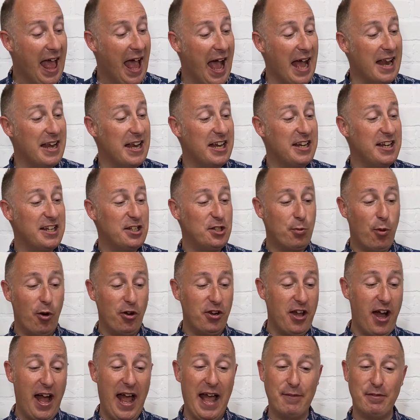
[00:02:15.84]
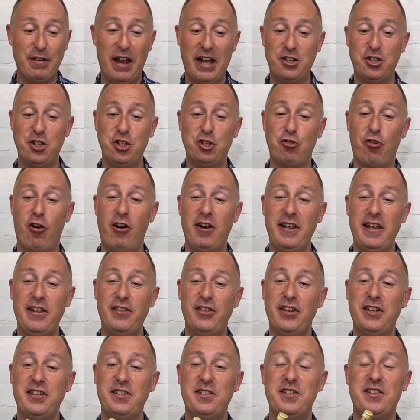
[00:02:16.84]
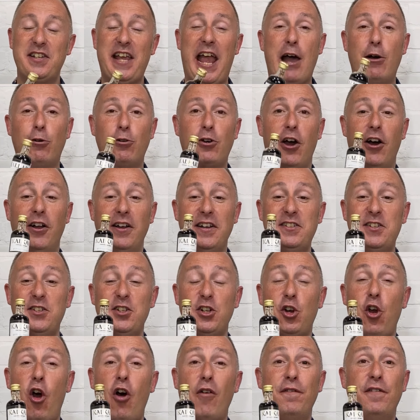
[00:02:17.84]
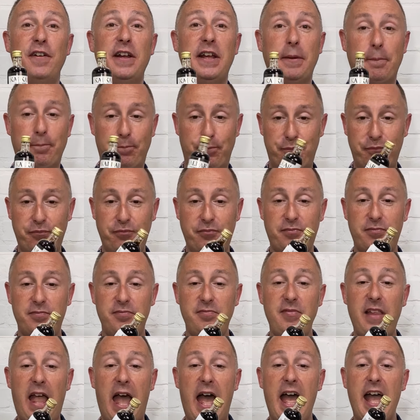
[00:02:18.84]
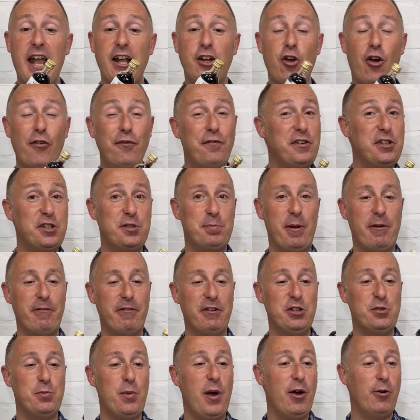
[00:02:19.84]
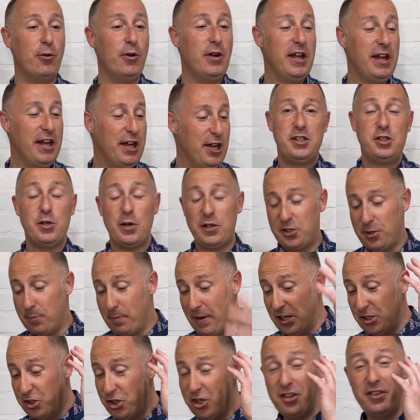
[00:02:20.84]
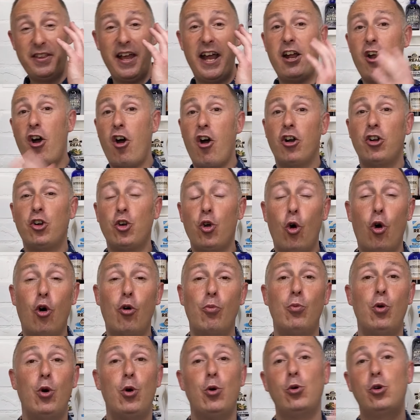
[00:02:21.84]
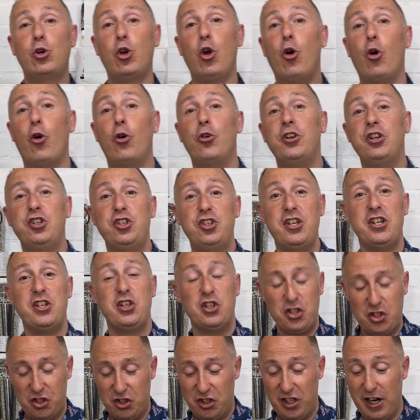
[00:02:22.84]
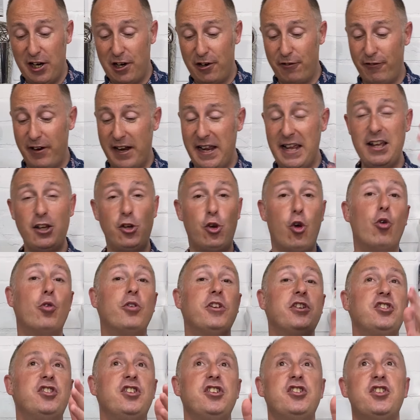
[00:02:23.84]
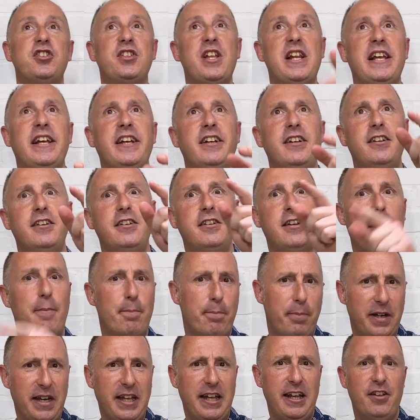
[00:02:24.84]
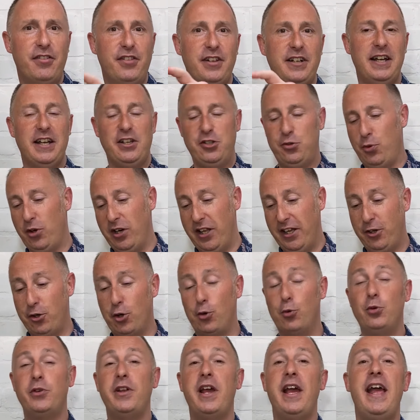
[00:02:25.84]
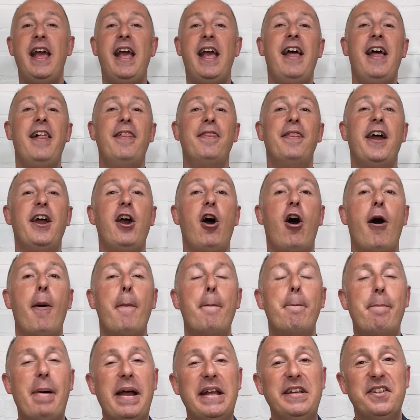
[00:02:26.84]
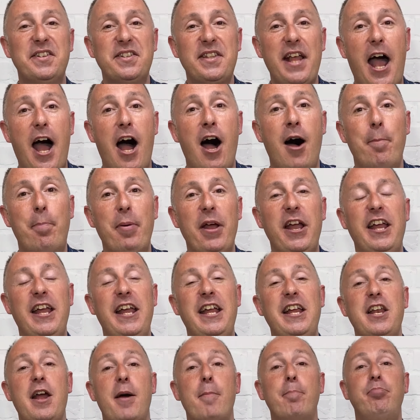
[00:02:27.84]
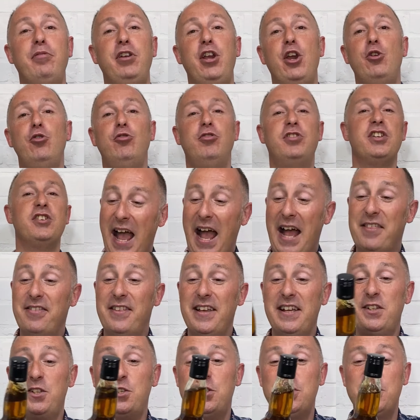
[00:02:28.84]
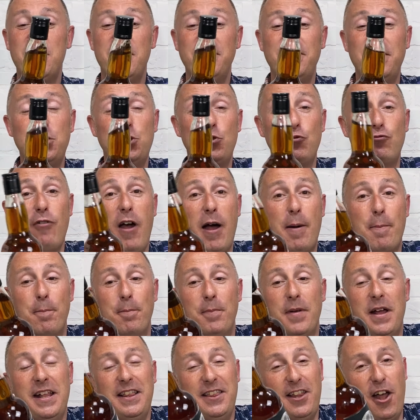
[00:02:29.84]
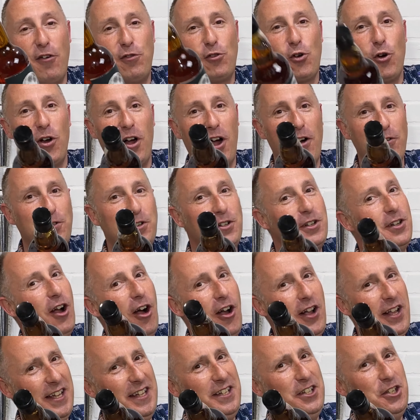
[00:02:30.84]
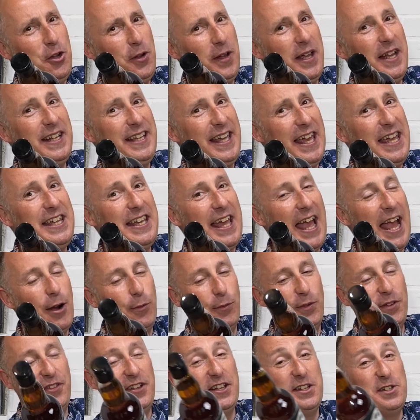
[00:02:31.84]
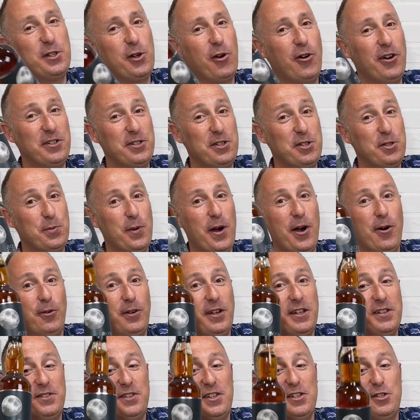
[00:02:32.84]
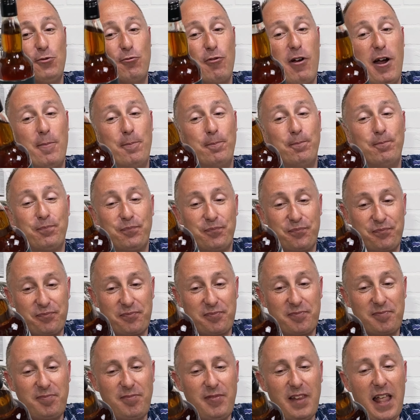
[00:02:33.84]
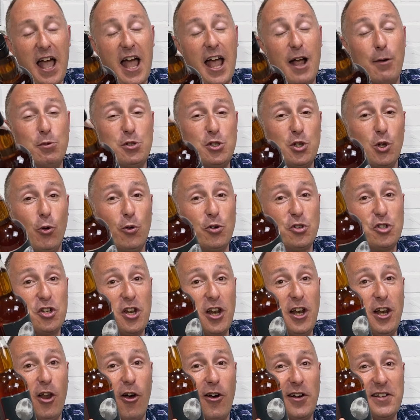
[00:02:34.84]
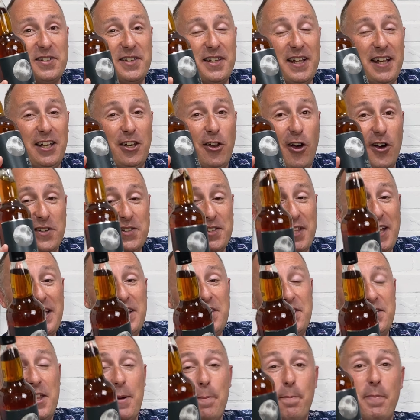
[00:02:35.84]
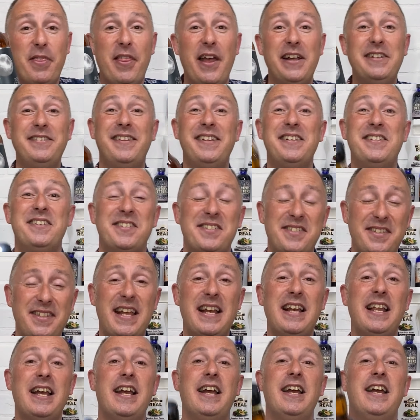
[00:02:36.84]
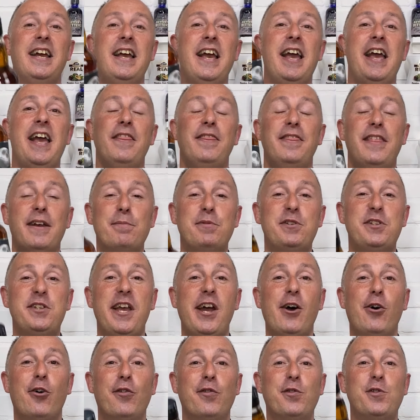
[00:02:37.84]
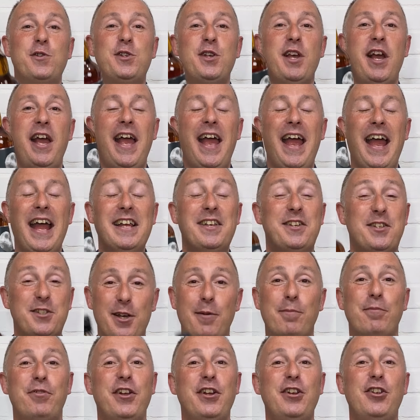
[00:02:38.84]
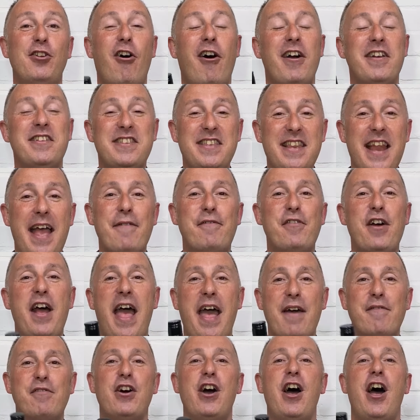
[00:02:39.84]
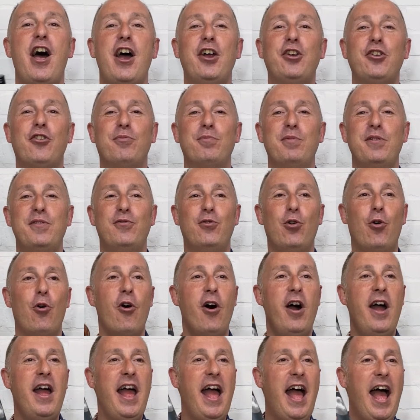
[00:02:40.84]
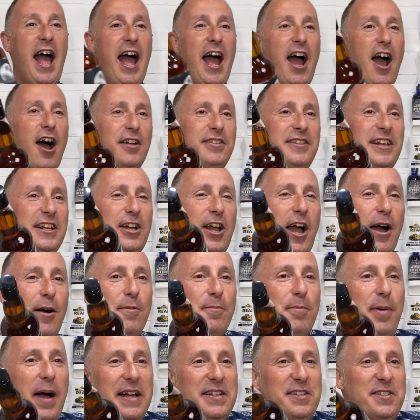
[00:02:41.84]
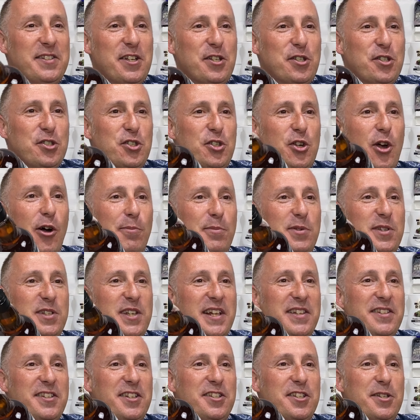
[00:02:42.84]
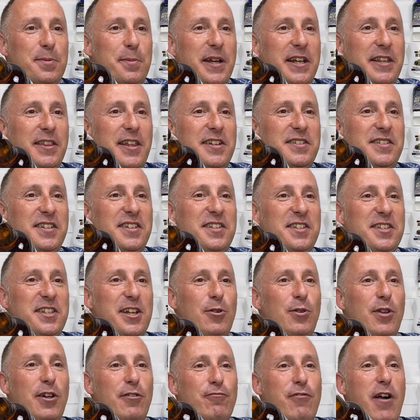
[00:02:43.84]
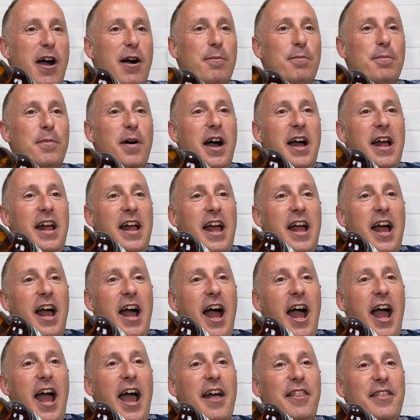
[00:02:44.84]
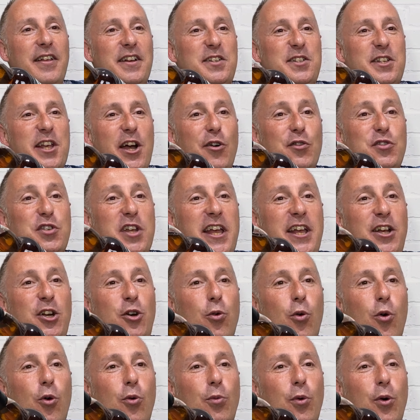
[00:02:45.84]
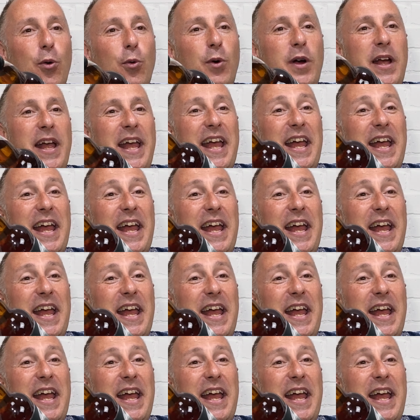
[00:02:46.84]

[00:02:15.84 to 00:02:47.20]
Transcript: And then this one I haven't actually tried either. This is Calcar. This is a coffee. Uh, coffee spirit as well. So as I mentioned, they are Cornwall Cornish Distillery, Cornish Distilling Company, I think that's what they're called. They are based up in Bude, and this this rum, I've got, I've, I can, you can geek out with these guys as well because this rum uh, it was launched last last Easter, but they distill it themselves is something that I'd never ever heard of before. Uh, I did cut and paste this, Tom sent it to me. They distill the rum uh, themselves in Cornwall.